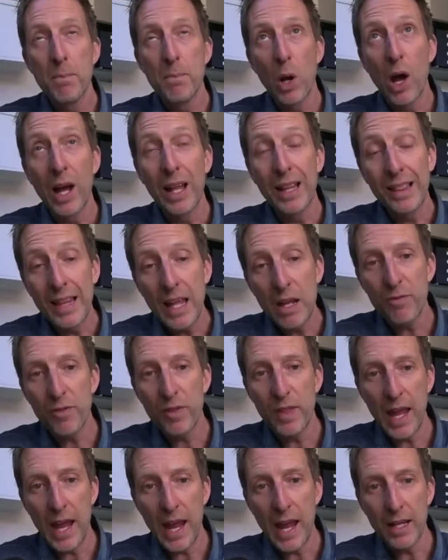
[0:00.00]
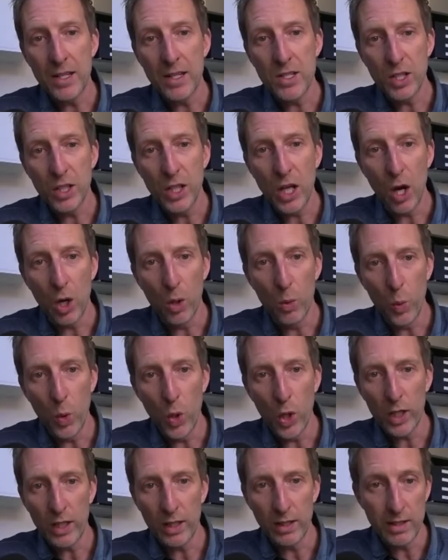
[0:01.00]
But I left there to go and
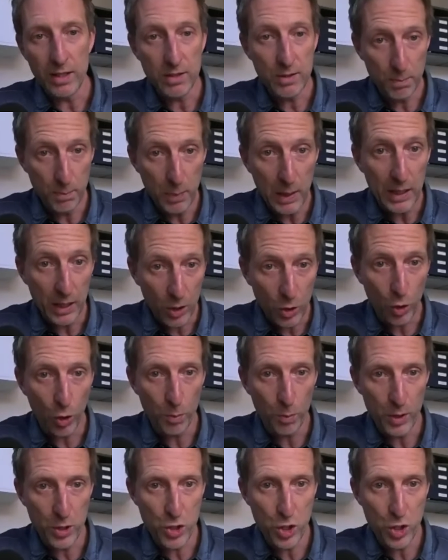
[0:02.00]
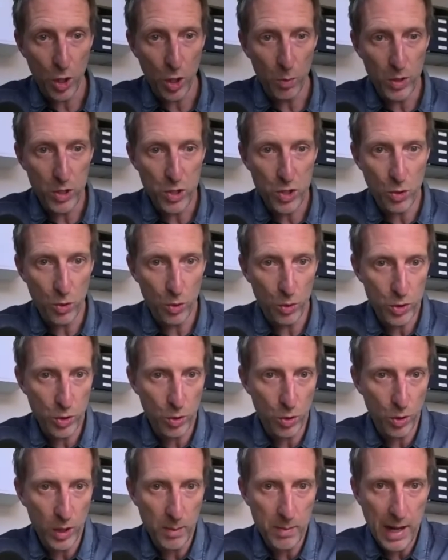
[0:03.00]
work in this bigger corporate job, which you're
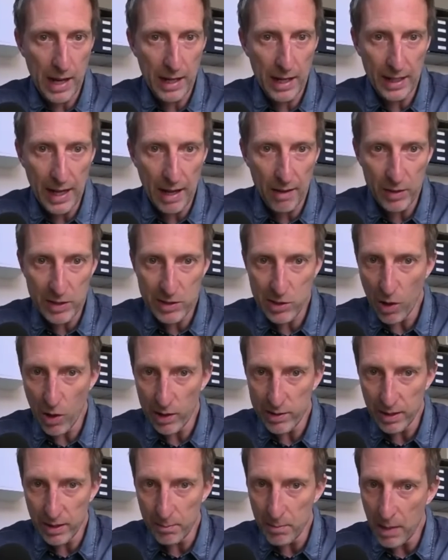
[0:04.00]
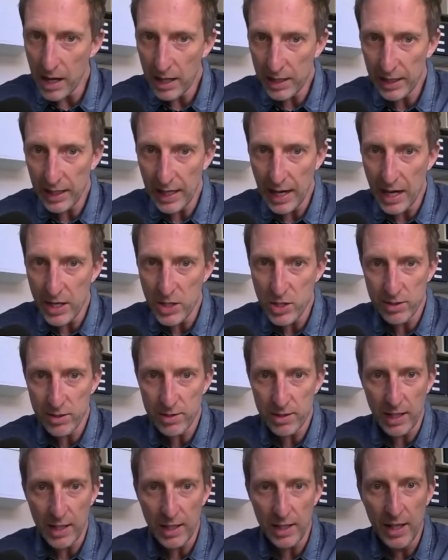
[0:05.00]
talking about, in an advertising marketing
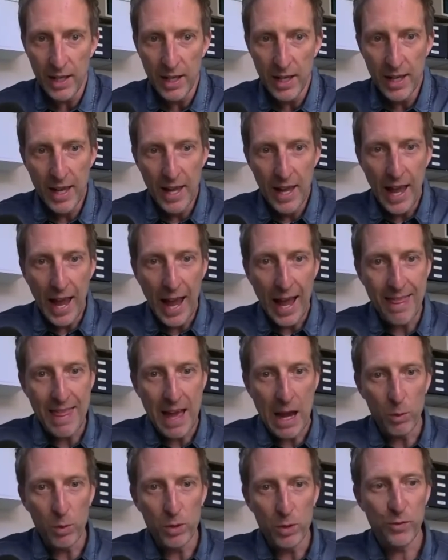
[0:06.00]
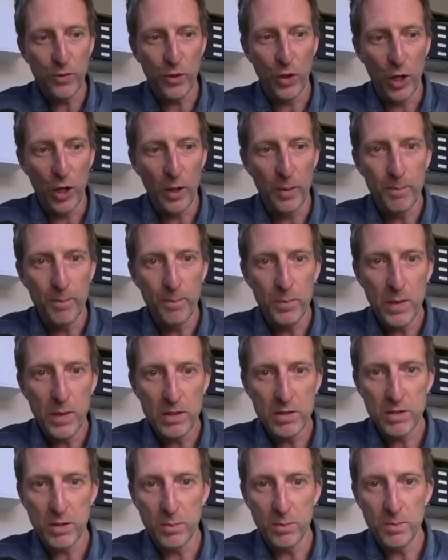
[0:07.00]
agency. And that was for,
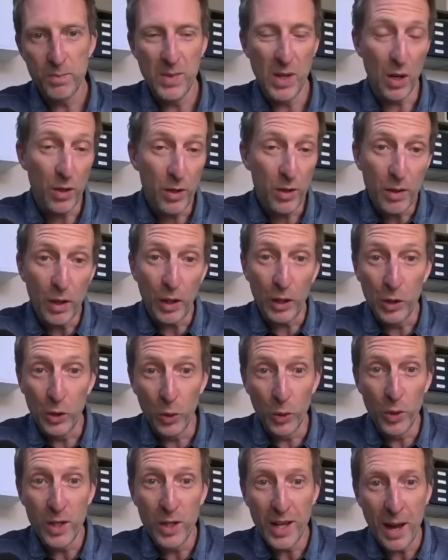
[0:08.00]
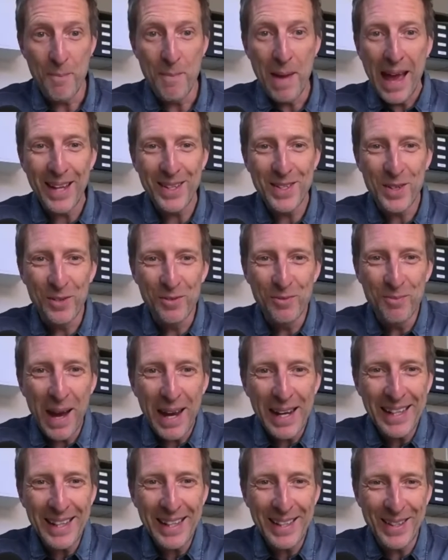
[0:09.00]
you know, a good amount of
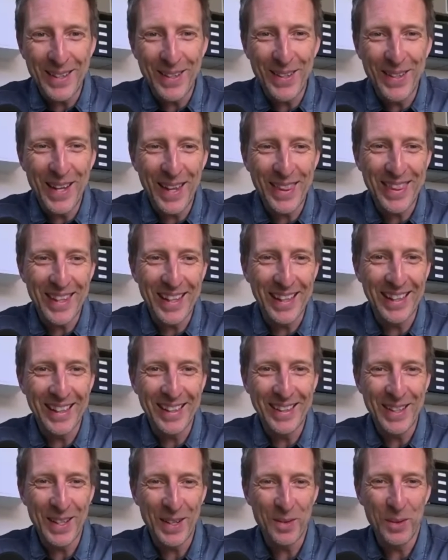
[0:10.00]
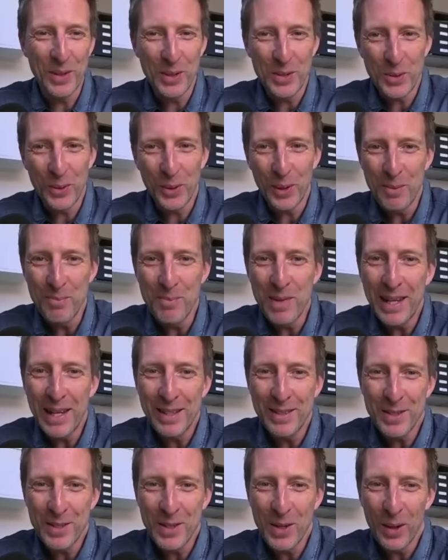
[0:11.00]
money, you know, nothing, you know, we're not talking
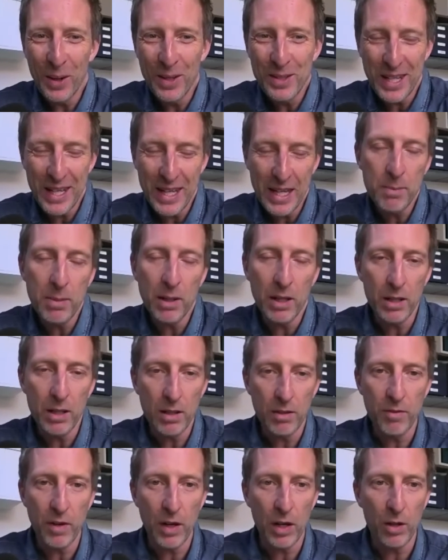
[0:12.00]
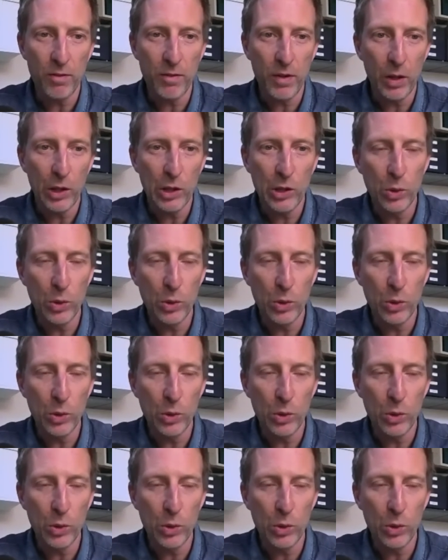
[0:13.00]
millions of dollars here, but a very, very